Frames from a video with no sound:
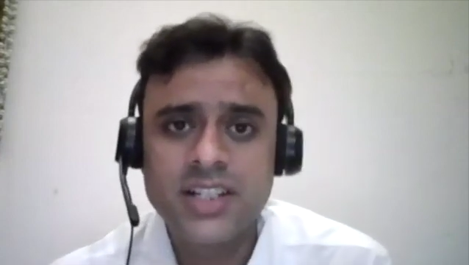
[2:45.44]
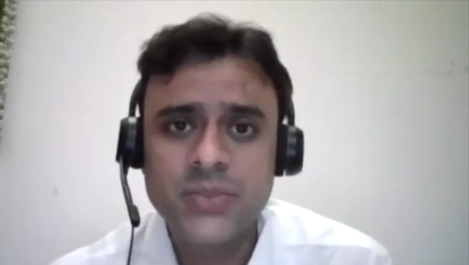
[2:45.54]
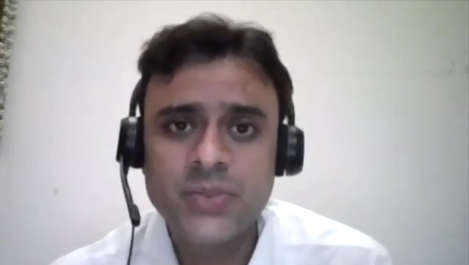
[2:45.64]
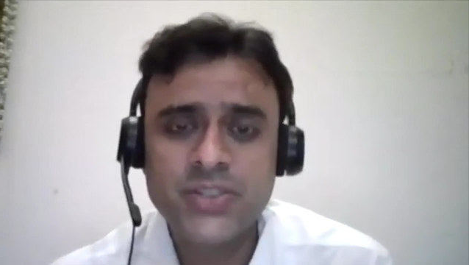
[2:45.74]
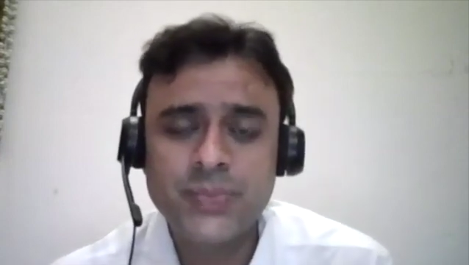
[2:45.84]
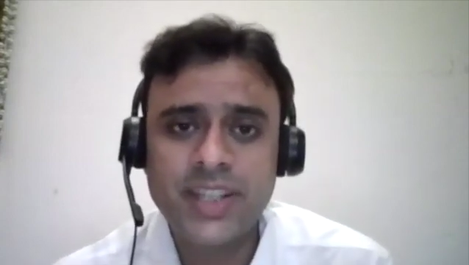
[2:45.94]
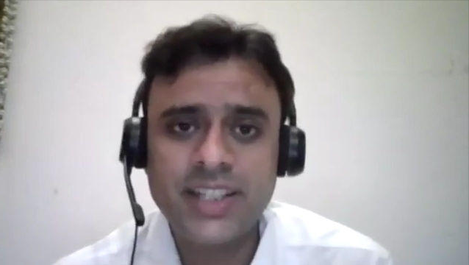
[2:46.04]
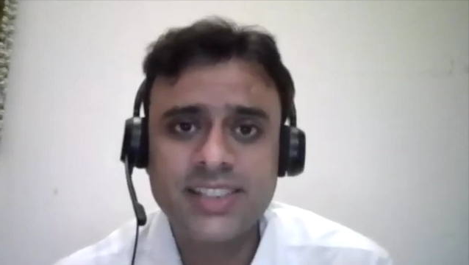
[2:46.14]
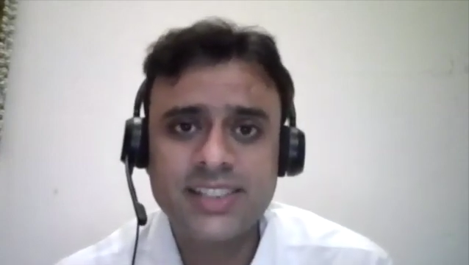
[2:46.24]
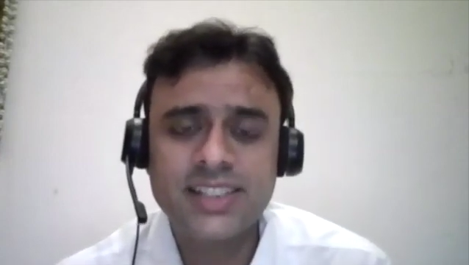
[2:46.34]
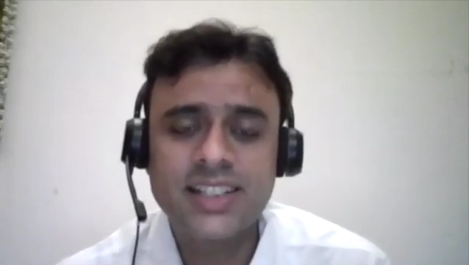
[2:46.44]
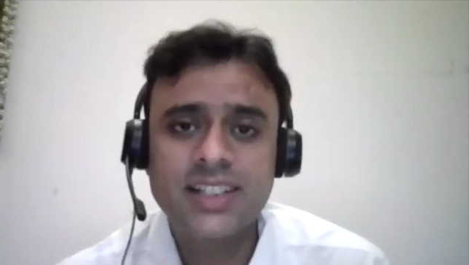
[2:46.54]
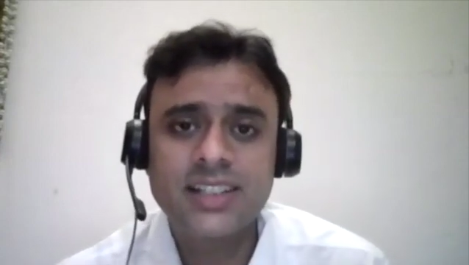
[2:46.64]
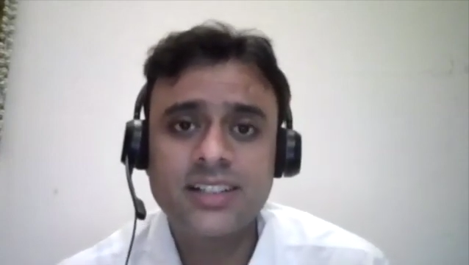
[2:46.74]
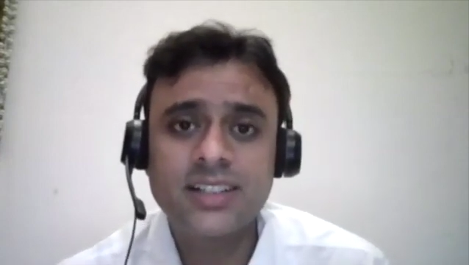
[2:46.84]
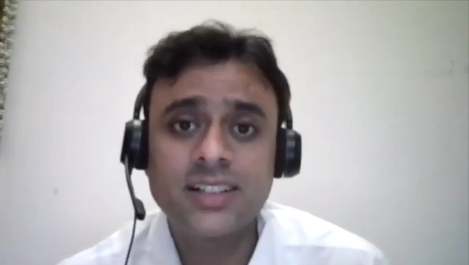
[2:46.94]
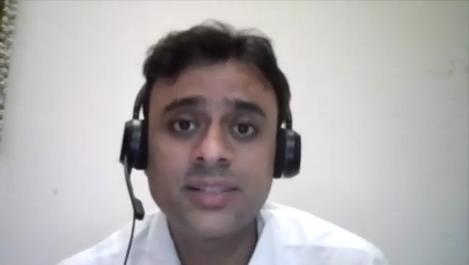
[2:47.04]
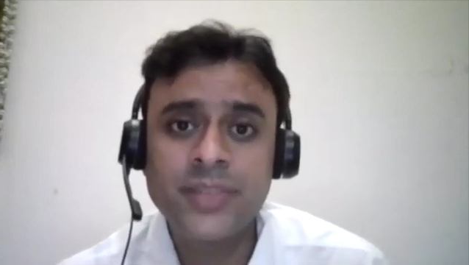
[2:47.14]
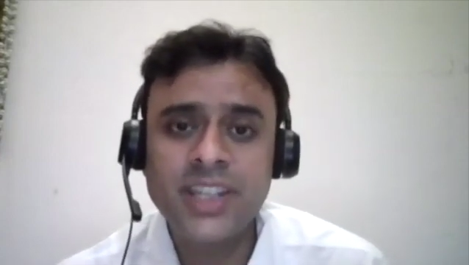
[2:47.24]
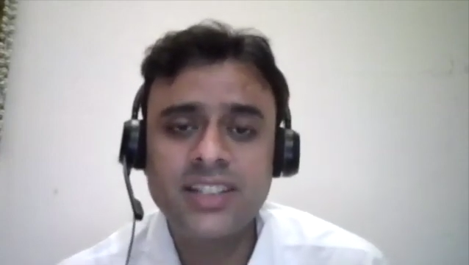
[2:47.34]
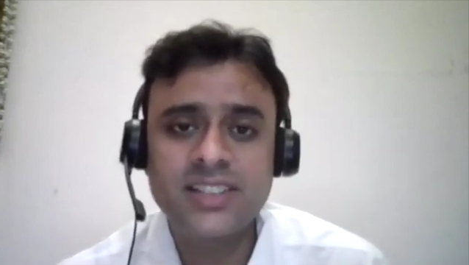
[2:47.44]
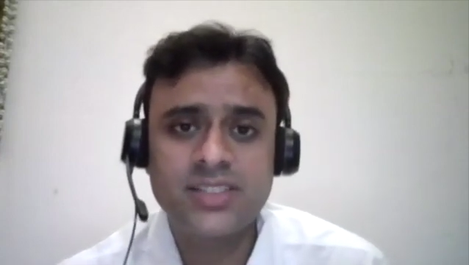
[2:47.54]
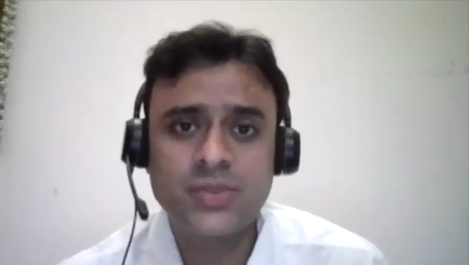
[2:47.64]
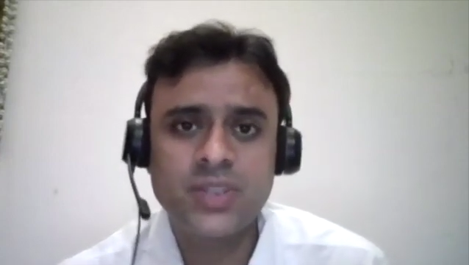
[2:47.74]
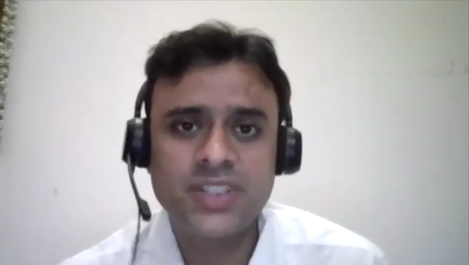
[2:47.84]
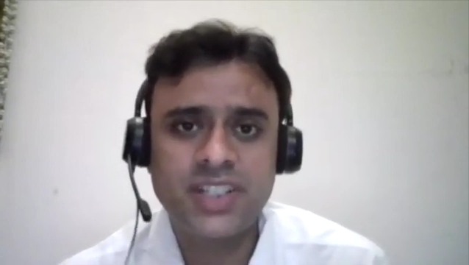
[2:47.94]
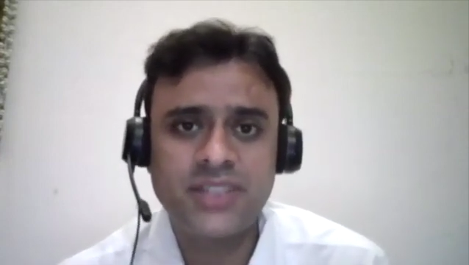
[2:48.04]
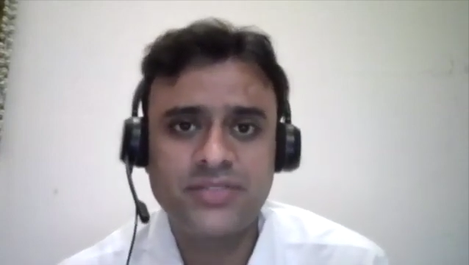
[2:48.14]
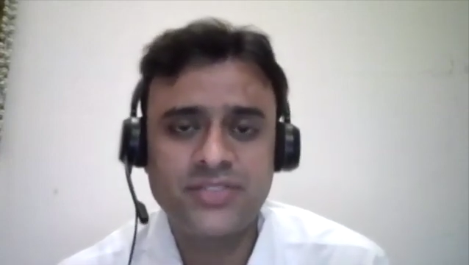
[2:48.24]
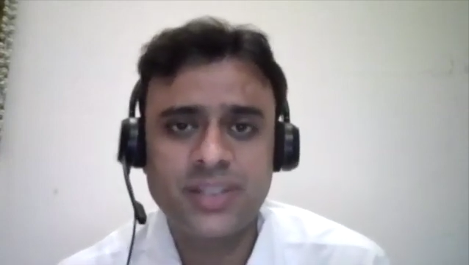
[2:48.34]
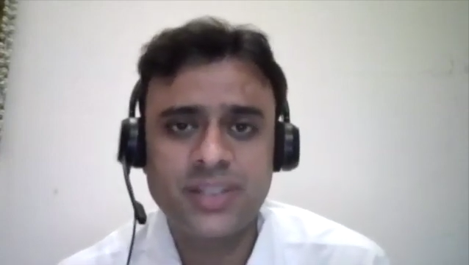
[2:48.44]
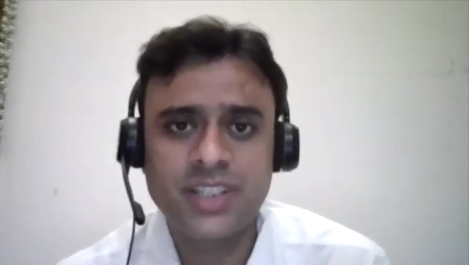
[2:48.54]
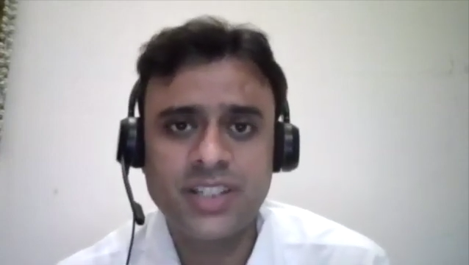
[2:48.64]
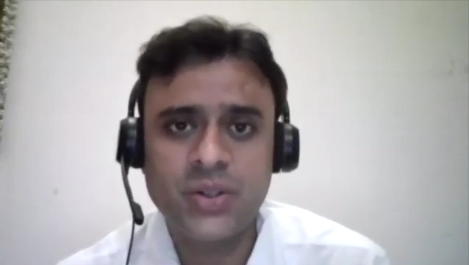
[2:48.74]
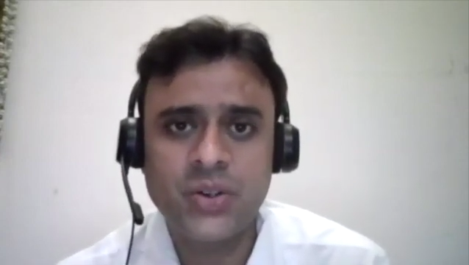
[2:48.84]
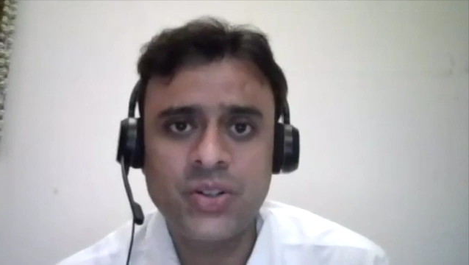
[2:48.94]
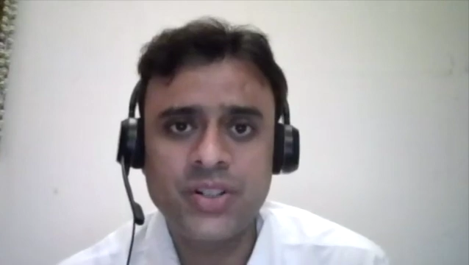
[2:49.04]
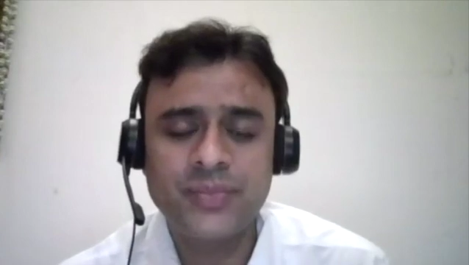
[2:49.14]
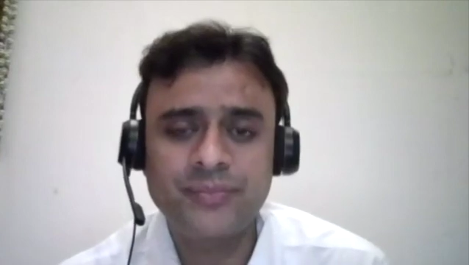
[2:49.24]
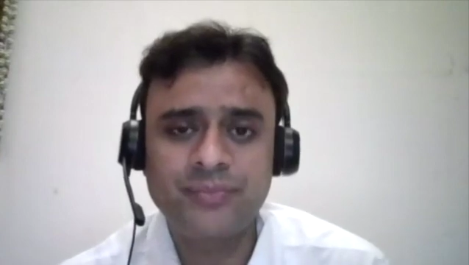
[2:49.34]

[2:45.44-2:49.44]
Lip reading: which means a means to achieve something, or